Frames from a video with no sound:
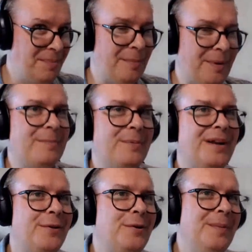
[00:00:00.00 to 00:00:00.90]
public
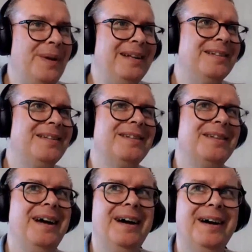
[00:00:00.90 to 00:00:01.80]
preview means,
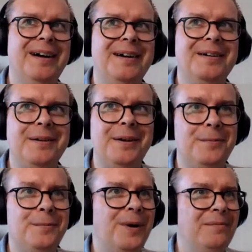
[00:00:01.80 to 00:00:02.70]

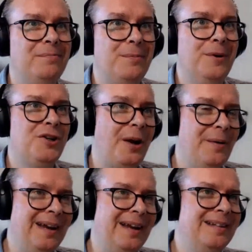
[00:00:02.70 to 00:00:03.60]
we're
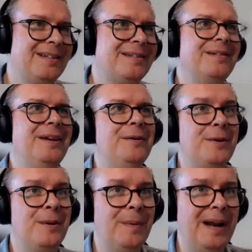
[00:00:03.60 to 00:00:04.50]
showing it,
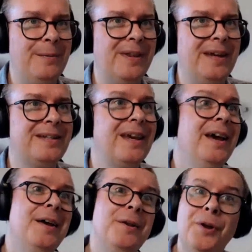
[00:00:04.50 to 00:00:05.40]
you can play with it.
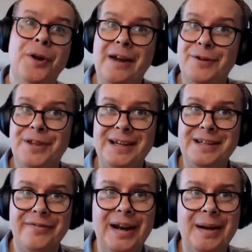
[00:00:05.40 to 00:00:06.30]
Not everything
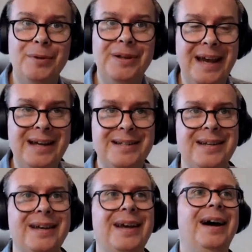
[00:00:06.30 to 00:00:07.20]
is available yet.
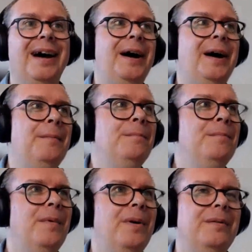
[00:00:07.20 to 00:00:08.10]

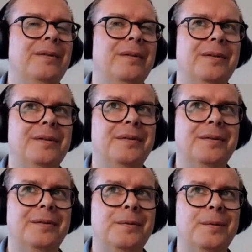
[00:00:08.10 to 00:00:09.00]
We'd
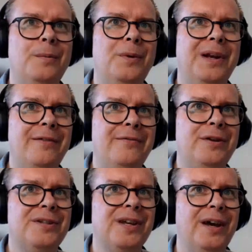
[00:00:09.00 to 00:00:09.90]
love
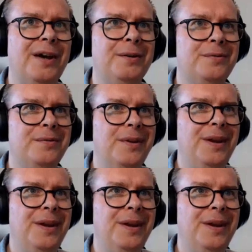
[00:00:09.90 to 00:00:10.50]
you to,